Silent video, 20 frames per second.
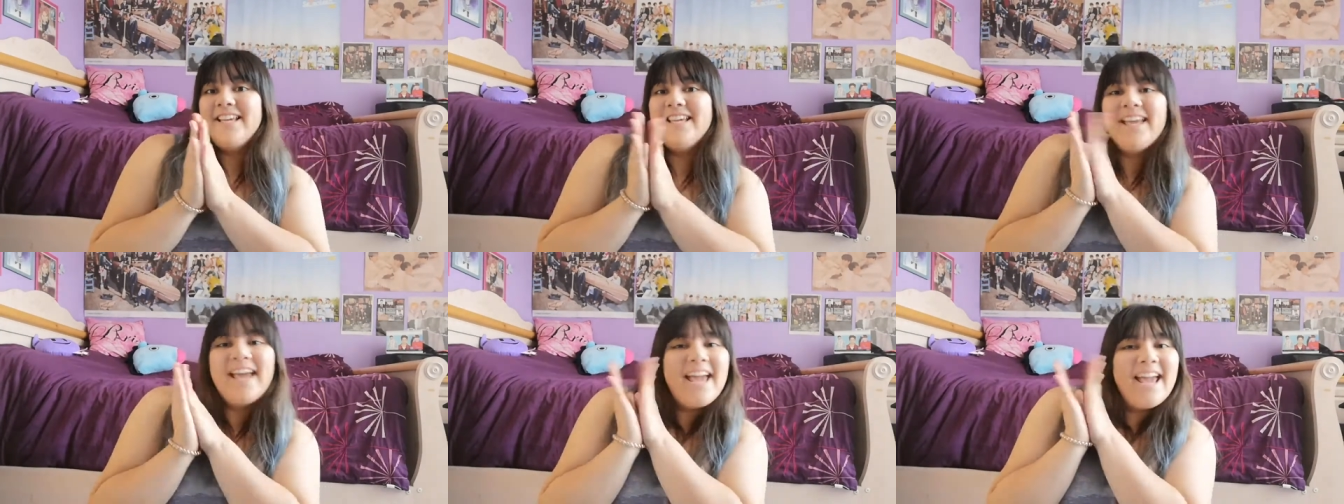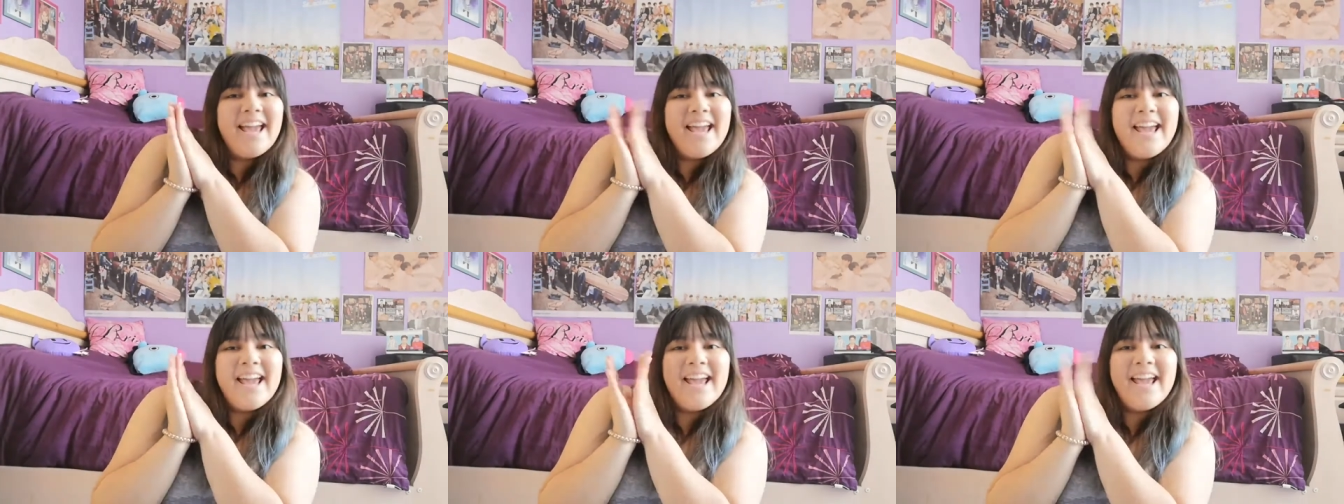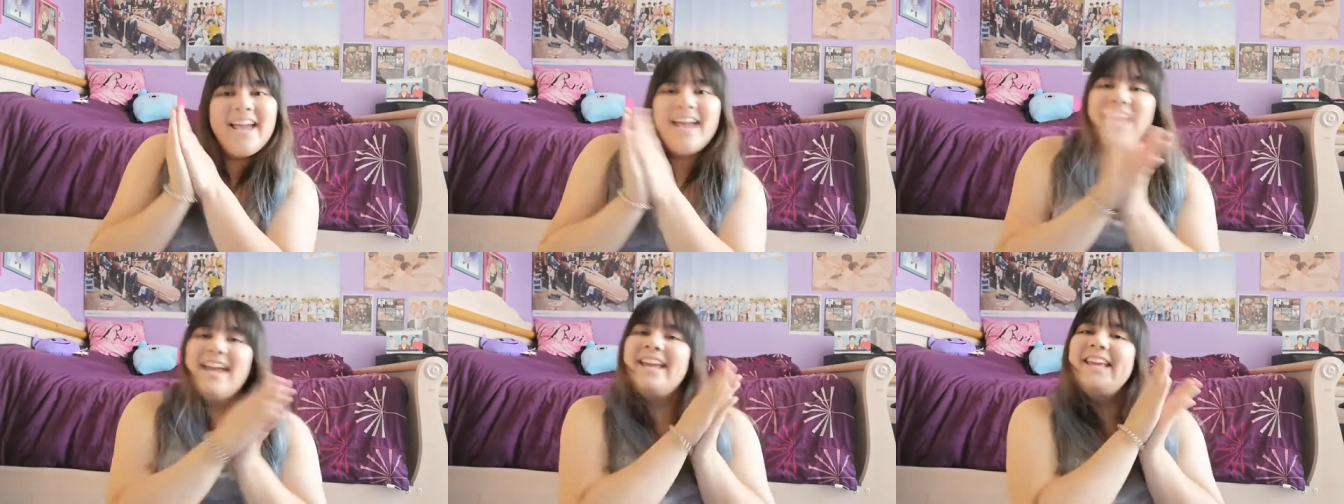
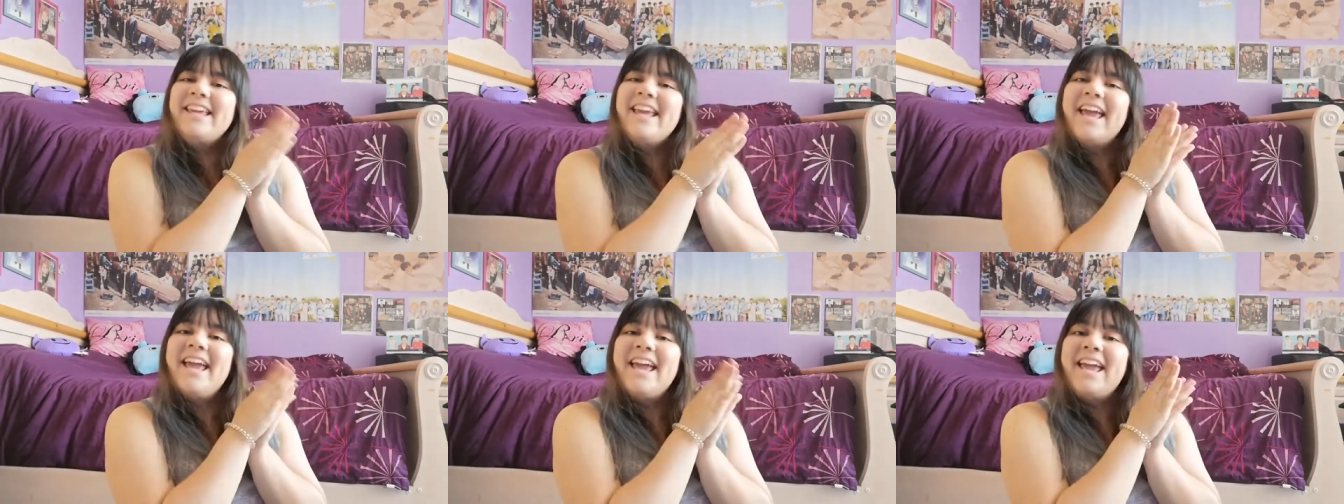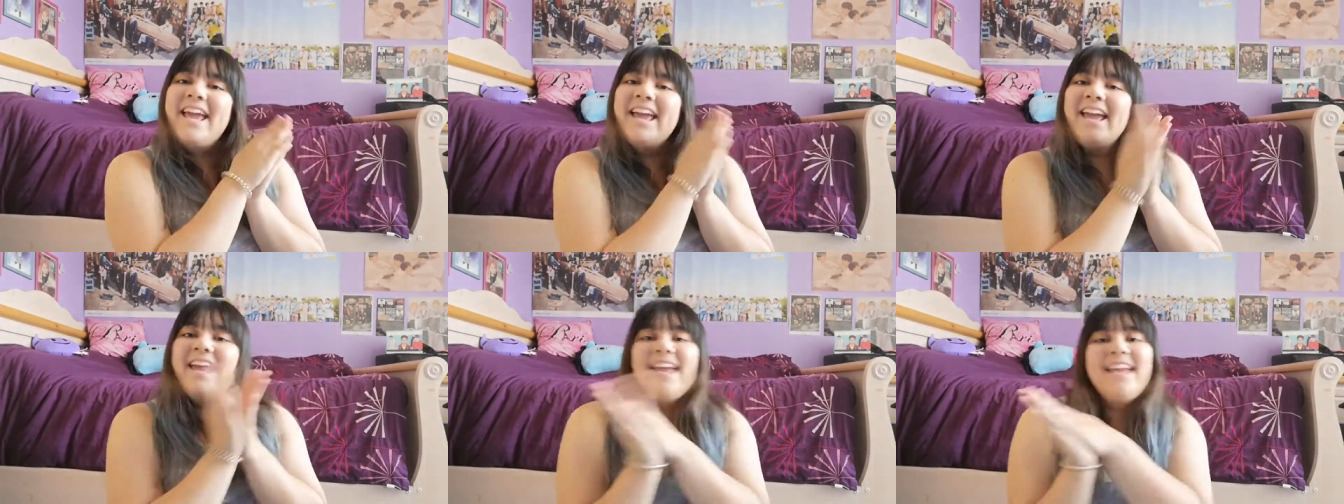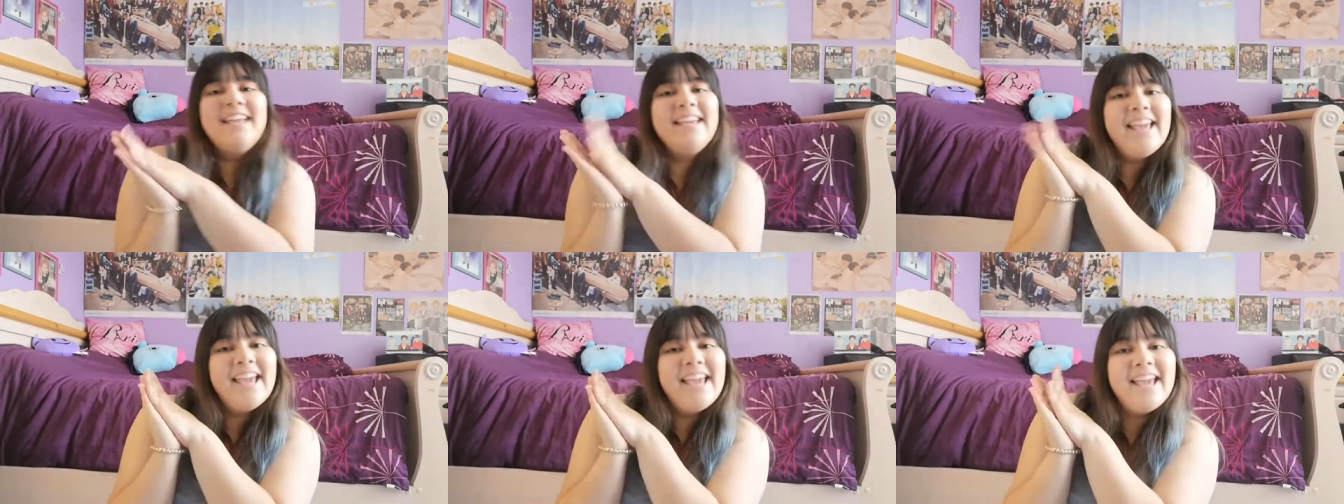Yay, yay,
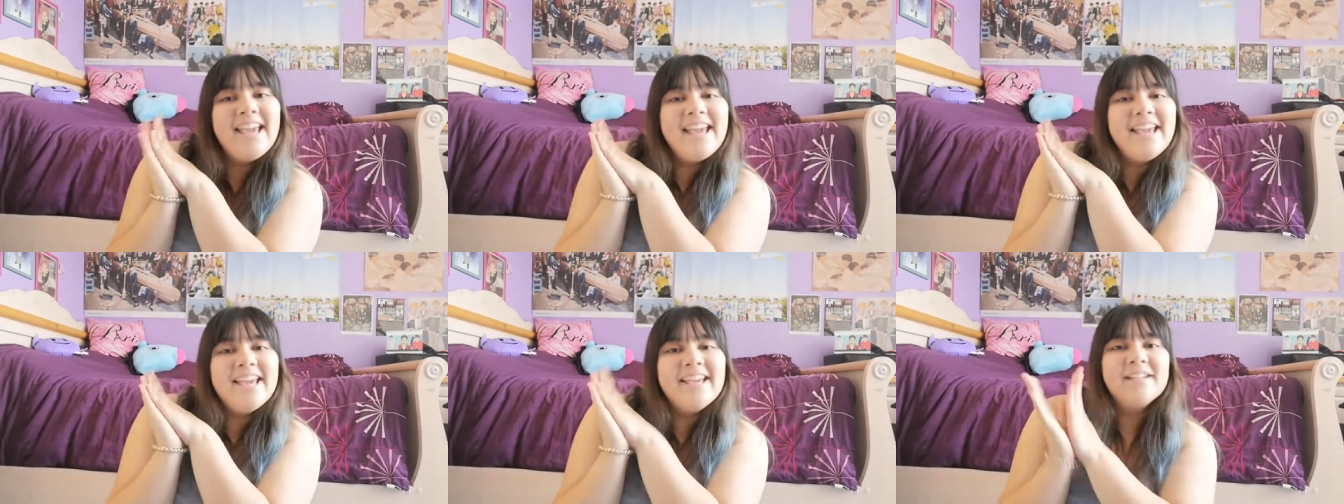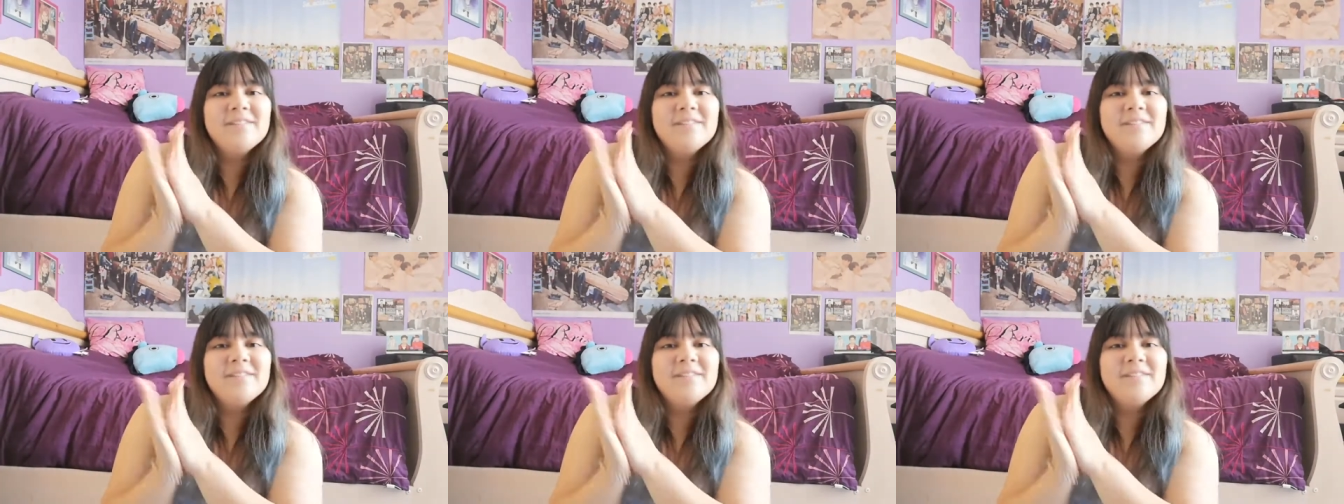yay.